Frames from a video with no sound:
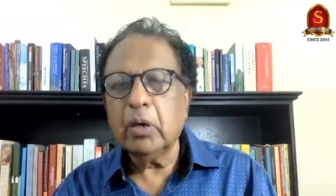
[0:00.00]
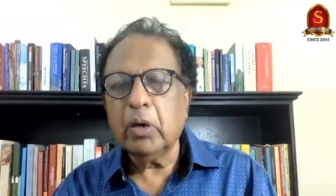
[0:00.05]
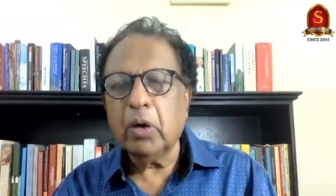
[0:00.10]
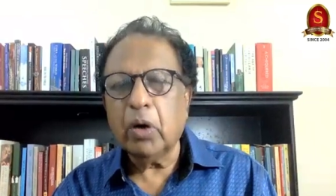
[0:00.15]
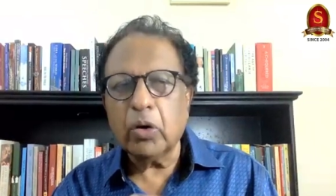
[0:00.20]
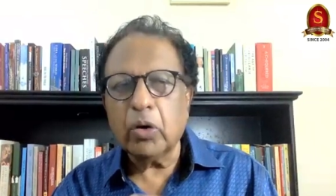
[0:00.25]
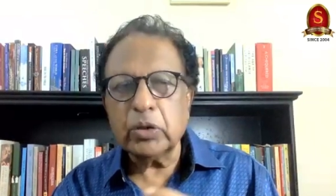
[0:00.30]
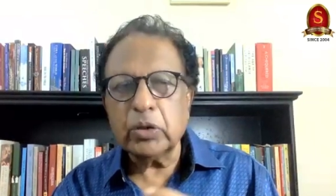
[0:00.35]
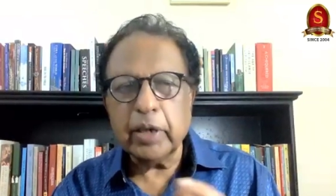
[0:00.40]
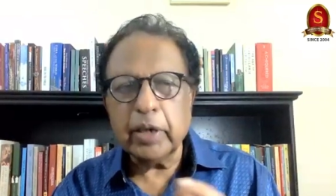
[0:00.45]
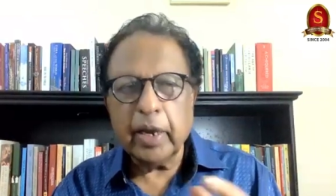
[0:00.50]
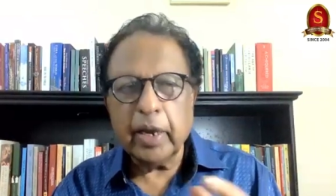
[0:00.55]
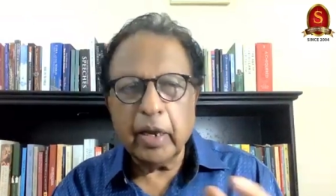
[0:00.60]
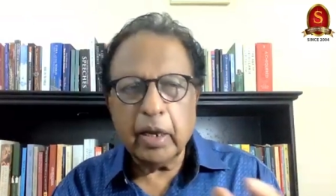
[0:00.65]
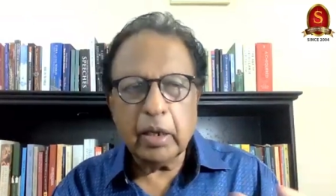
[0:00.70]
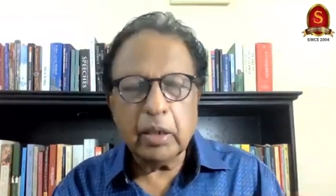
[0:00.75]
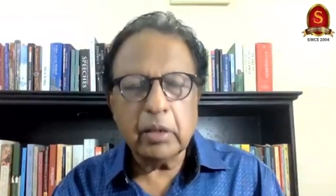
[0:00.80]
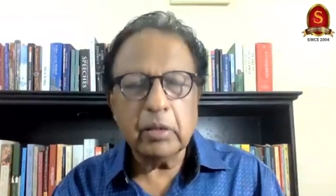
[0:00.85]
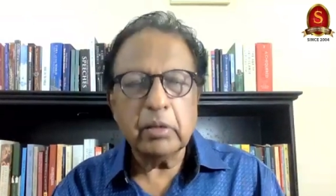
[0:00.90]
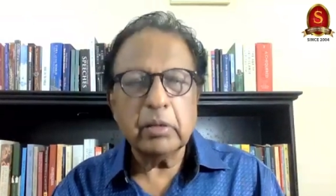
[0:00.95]
or,
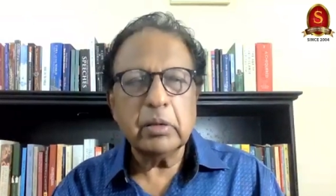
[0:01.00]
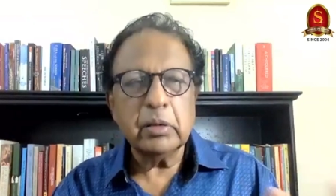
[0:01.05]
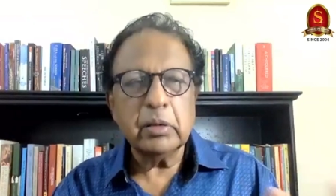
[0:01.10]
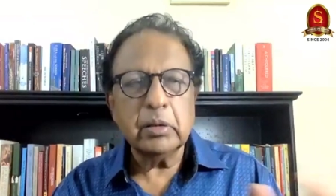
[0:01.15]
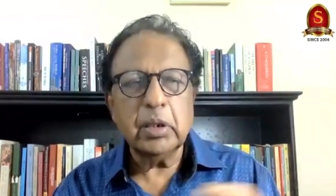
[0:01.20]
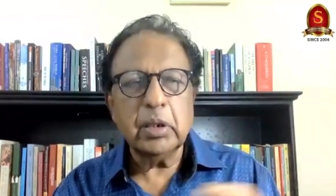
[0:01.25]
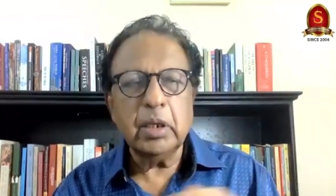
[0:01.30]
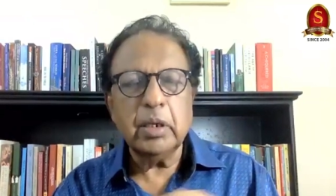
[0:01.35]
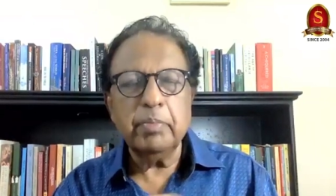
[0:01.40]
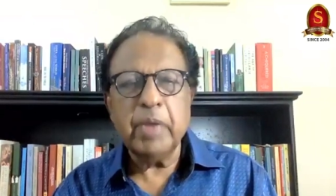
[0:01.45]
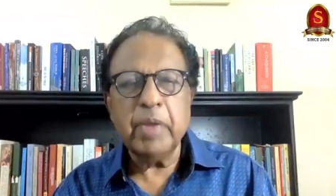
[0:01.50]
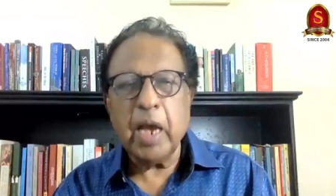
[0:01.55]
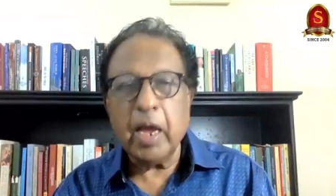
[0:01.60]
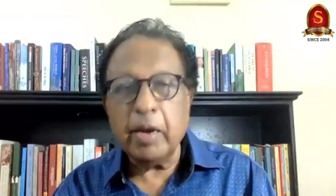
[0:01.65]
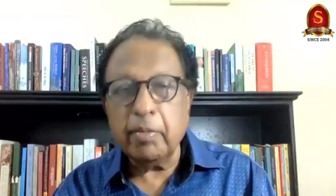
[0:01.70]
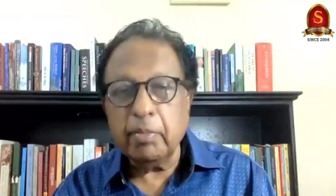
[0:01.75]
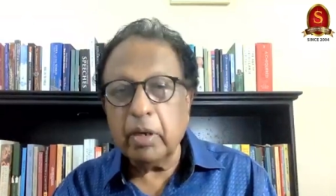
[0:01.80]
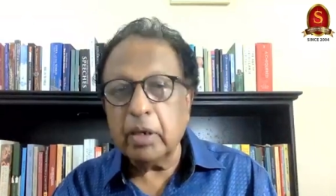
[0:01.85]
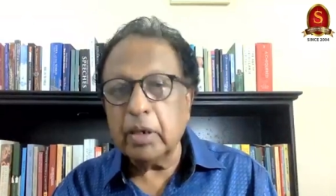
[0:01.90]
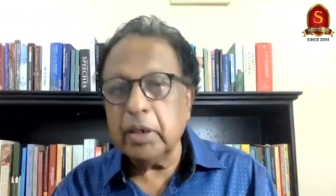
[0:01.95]
say, the
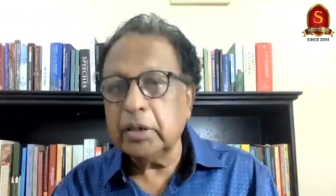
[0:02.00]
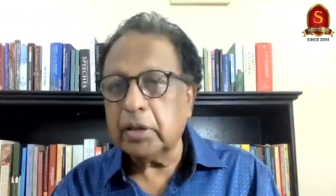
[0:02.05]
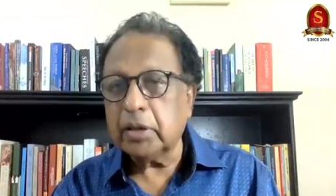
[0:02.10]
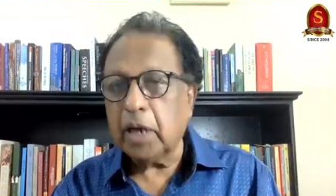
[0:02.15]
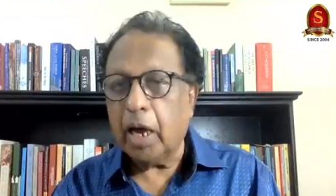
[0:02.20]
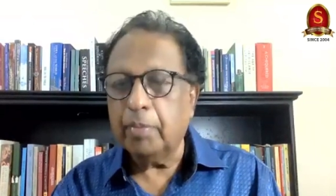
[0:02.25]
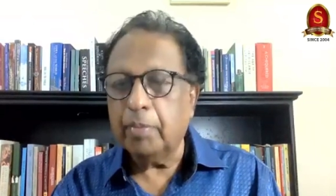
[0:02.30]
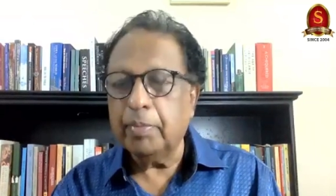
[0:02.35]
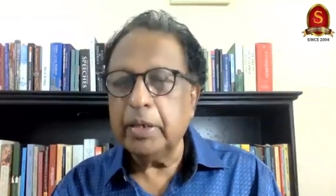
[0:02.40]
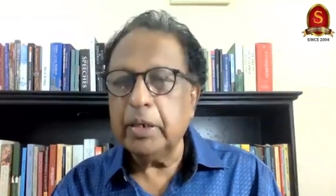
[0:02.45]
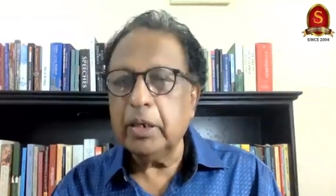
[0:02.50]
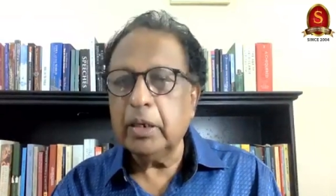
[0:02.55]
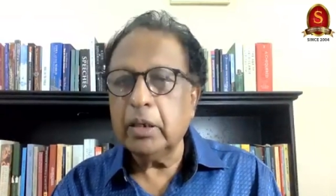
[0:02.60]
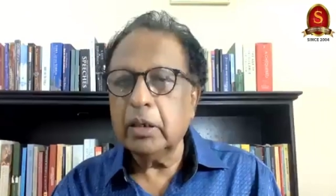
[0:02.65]
Myanmarese army,